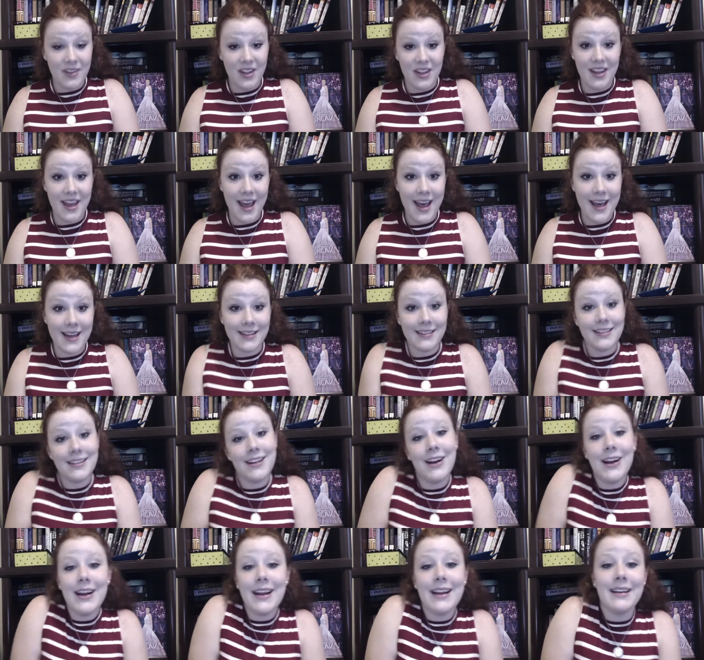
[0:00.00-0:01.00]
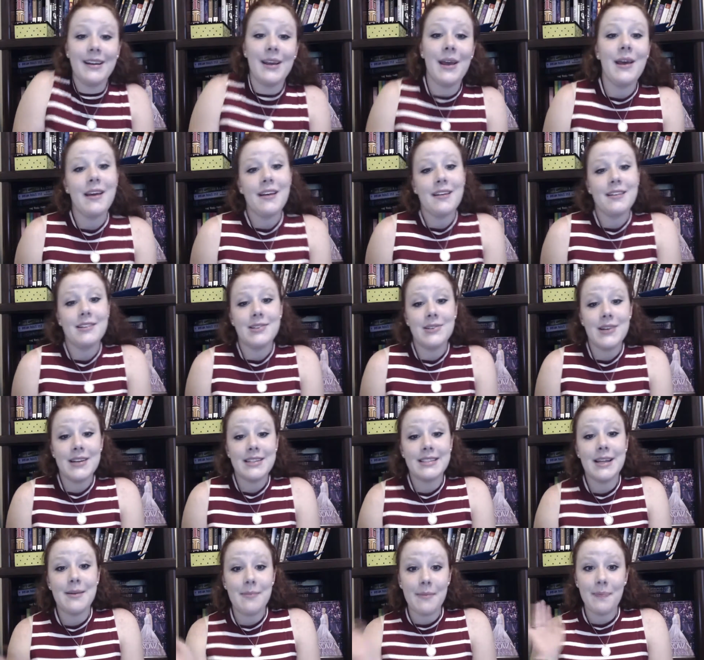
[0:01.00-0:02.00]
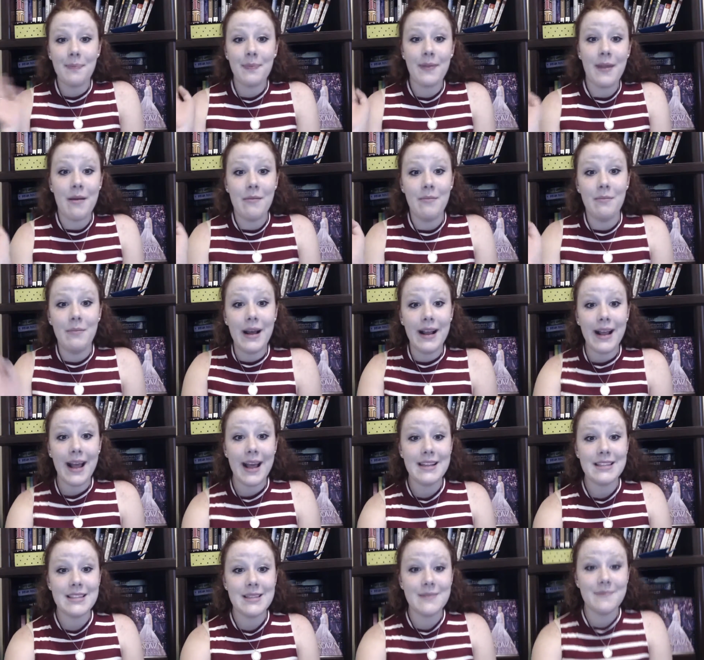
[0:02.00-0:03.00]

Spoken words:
Yeah, alright. Till next time. Bye guys.